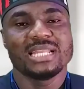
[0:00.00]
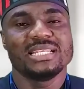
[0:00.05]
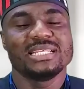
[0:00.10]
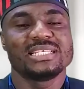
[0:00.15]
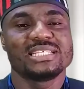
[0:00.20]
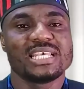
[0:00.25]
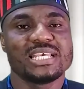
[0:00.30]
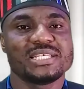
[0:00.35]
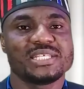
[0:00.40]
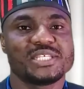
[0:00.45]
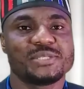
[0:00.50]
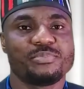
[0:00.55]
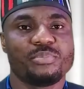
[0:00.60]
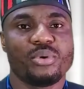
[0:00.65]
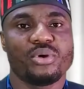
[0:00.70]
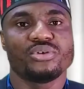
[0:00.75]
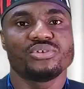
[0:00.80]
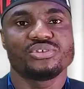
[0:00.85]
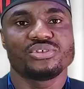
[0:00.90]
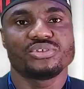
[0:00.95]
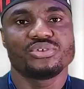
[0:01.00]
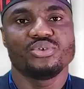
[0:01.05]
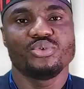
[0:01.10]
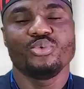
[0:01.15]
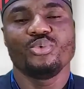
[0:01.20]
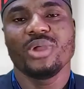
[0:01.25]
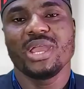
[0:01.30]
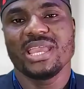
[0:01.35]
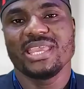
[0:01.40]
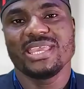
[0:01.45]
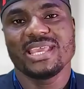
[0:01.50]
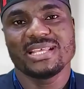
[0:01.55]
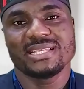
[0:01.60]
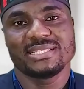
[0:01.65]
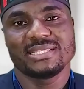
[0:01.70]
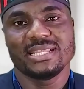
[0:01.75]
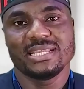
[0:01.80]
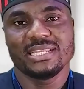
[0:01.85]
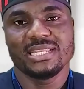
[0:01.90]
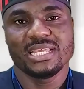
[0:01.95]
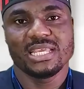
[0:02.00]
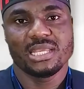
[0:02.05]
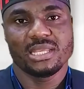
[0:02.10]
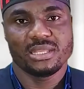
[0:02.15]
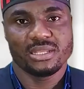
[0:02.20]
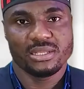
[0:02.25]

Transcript: the same spot you were yesterday.